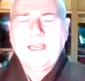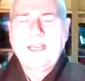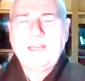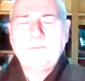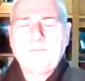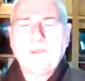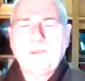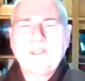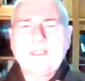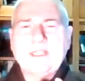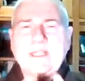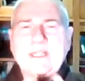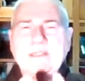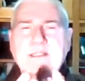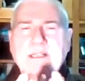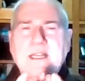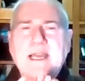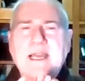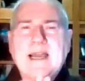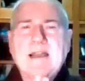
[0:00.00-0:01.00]
and present
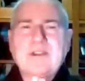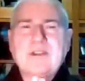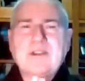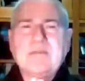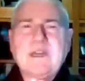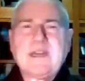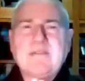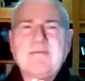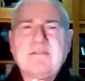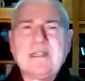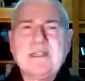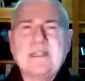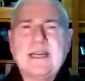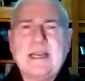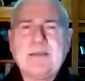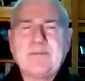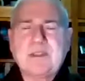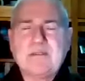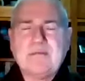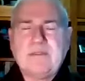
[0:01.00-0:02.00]
clouds of every
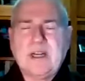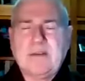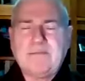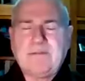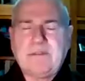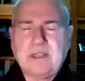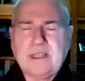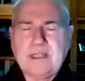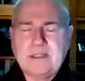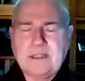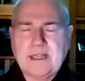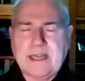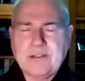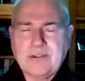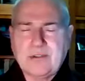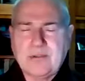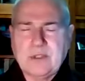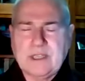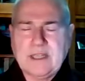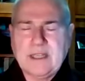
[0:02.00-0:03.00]
types of offerings,
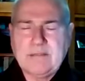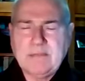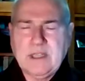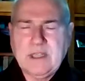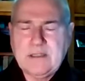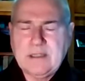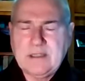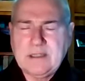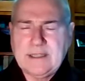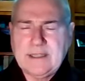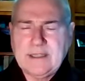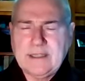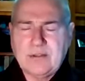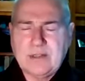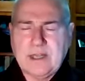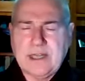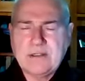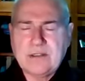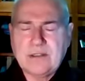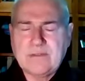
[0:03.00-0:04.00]
actual and mentally
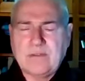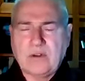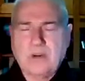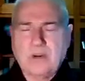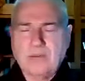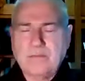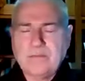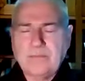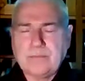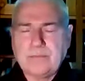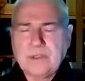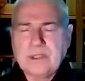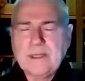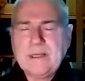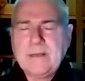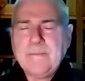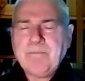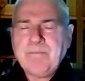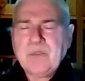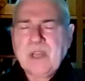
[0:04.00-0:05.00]
transformed.
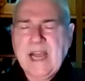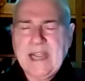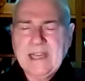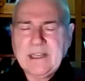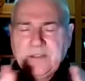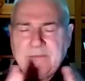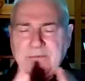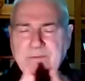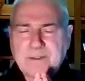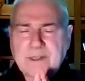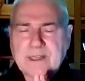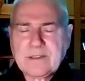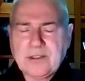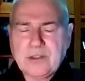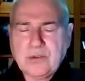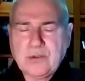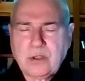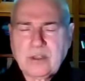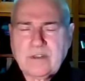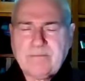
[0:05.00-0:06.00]
I
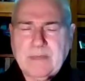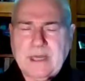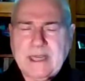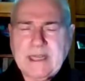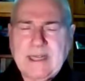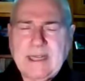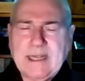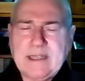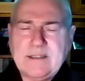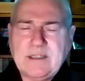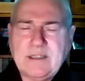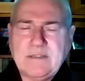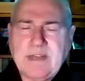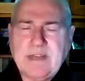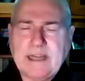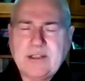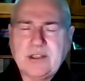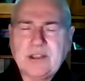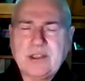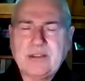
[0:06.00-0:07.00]
confess all of my negative
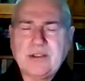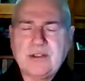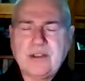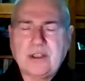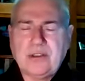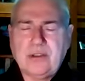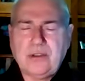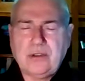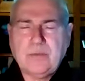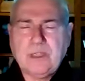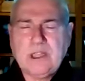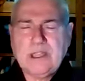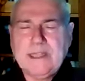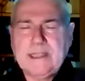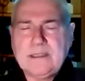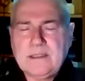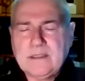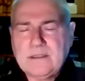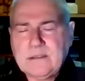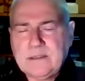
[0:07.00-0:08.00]
actions
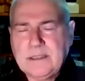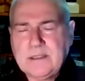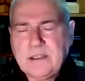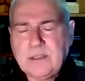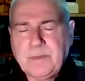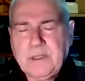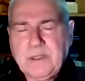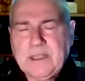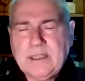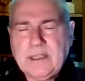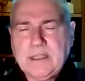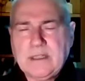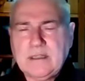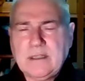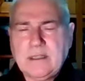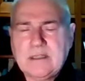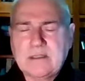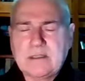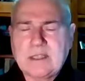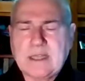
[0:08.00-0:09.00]
accumulated since
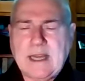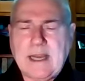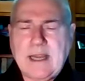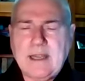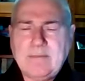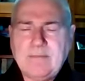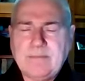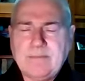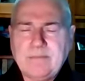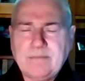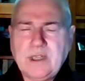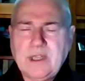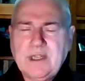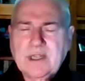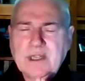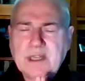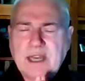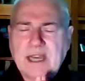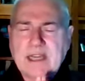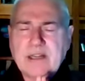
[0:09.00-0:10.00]
beginningless time,
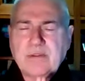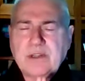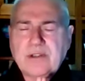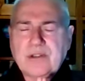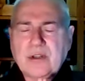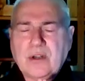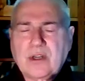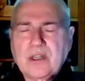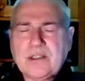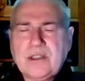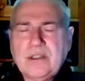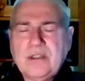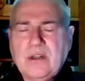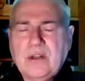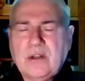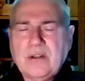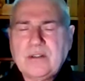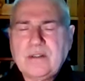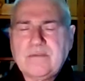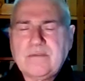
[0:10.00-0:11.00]
and rejoice in
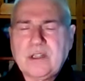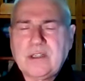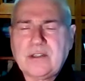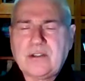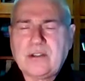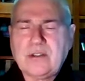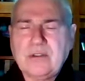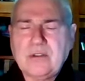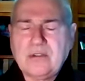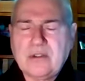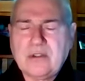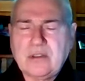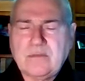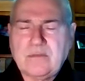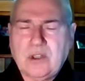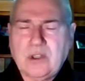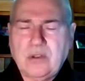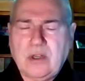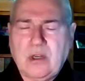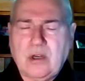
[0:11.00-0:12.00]
all the virtues
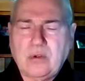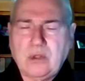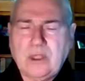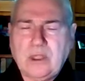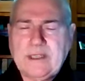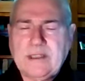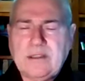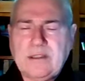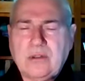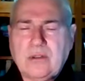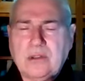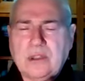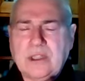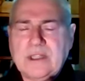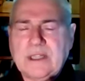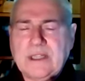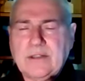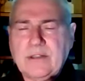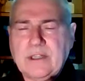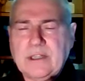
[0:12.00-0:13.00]
of all holy and
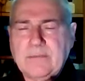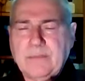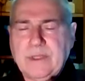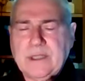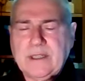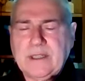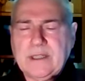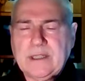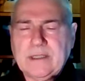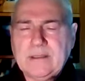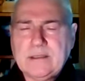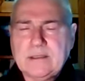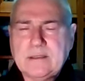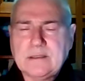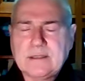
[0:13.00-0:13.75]
ordinary beings.